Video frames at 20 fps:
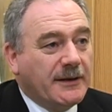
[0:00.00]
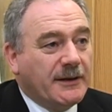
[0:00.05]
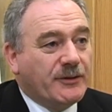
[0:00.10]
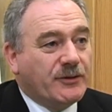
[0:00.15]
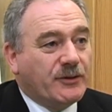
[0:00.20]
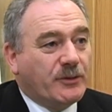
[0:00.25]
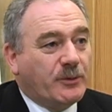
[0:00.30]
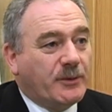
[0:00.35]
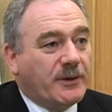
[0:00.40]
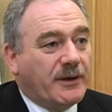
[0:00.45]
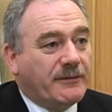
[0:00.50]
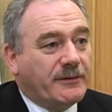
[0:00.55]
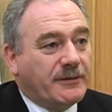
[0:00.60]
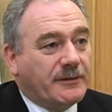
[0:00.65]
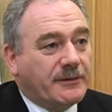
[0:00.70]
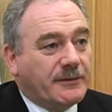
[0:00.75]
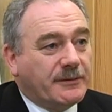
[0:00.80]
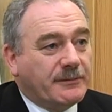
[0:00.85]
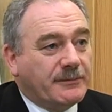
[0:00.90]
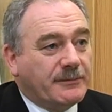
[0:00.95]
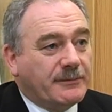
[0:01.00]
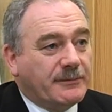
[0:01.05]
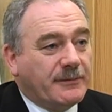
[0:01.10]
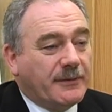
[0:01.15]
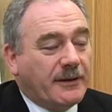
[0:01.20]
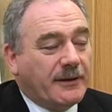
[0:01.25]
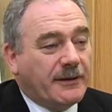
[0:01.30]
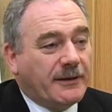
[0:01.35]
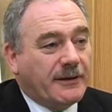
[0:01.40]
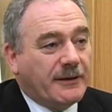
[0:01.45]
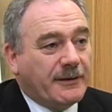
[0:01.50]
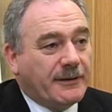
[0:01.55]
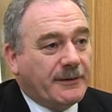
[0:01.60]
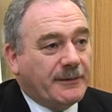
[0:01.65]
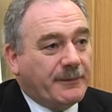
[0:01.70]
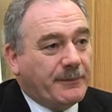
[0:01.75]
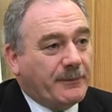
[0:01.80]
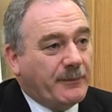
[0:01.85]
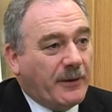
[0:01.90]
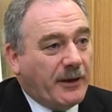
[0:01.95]
So whenever
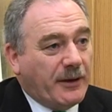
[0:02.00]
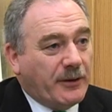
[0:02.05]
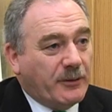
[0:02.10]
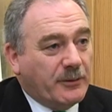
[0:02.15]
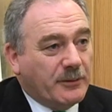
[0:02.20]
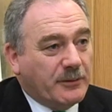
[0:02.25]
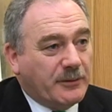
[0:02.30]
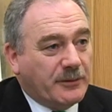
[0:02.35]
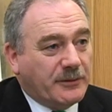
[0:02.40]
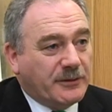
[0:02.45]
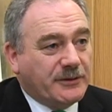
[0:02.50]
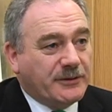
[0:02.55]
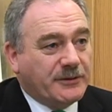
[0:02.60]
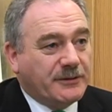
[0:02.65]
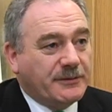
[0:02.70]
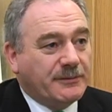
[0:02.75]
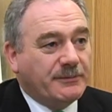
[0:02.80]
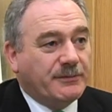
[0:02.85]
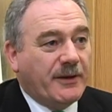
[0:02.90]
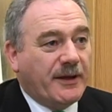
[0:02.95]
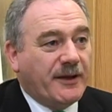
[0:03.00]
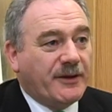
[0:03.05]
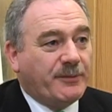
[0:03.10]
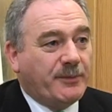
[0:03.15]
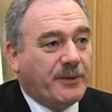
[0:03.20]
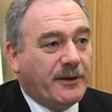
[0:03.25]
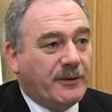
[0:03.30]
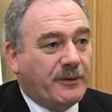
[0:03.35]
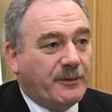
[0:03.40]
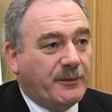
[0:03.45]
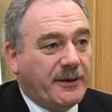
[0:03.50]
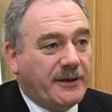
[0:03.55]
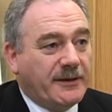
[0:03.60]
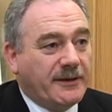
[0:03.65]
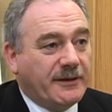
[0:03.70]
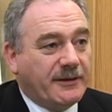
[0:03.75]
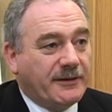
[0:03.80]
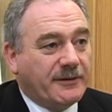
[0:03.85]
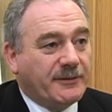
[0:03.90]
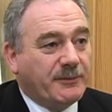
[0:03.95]
I go along to SPL
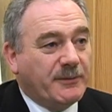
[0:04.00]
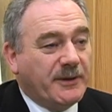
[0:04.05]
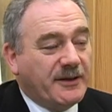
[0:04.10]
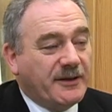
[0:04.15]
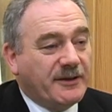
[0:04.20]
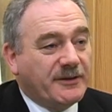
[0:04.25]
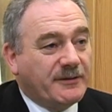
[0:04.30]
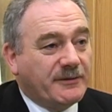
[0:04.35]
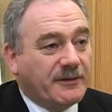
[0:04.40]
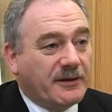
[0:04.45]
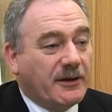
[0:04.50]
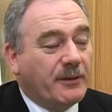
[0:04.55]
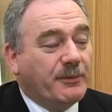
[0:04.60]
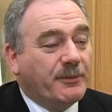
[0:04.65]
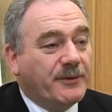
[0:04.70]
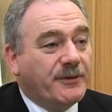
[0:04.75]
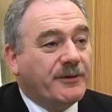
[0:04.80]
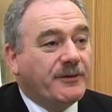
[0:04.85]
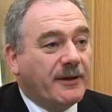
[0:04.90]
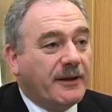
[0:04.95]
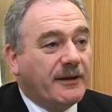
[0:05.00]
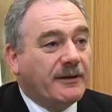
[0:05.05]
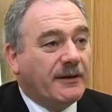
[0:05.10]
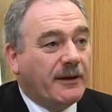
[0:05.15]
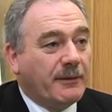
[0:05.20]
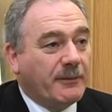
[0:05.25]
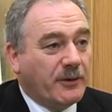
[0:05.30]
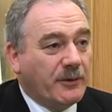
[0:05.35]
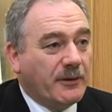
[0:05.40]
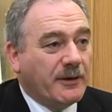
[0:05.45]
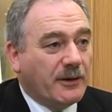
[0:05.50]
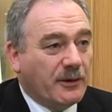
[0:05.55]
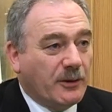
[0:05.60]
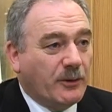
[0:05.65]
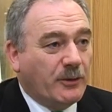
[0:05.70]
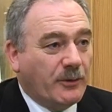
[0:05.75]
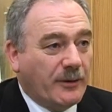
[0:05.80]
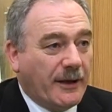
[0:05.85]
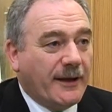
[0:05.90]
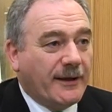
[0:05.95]
meetings of clubs, then I'm going
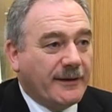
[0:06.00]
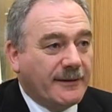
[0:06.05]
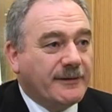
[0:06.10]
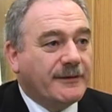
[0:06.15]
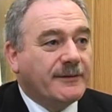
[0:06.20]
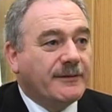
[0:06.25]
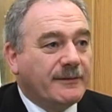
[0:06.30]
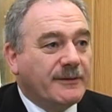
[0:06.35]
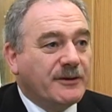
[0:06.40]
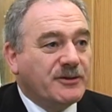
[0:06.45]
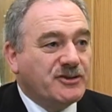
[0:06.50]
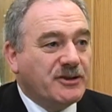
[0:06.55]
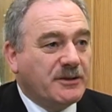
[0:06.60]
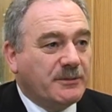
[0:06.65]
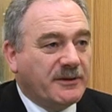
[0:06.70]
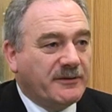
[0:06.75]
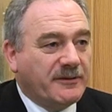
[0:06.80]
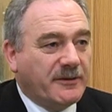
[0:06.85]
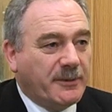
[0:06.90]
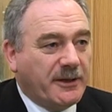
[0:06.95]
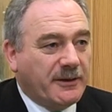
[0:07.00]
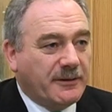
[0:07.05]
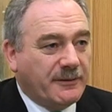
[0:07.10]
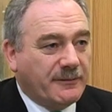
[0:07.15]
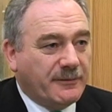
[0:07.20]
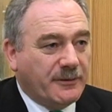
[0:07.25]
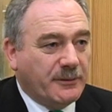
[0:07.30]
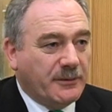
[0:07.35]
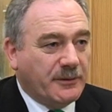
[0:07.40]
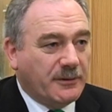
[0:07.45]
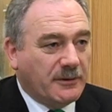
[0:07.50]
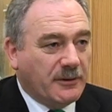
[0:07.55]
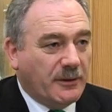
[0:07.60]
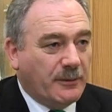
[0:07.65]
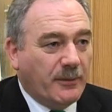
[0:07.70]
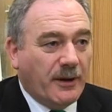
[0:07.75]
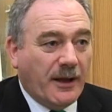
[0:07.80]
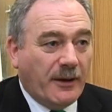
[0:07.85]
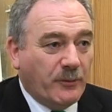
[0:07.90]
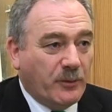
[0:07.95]
along as the chairman of Hibernian Football
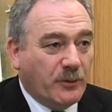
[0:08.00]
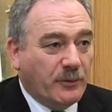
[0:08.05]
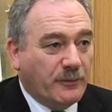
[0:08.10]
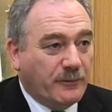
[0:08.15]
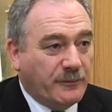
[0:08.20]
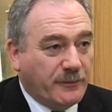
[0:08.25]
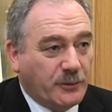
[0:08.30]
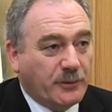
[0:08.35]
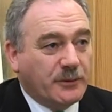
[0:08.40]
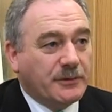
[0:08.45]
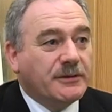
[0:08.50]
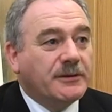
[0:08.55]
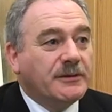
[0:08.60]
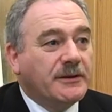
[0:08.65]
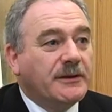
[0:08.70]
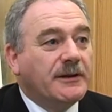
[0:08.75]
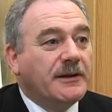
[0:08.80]
Club, and we will vote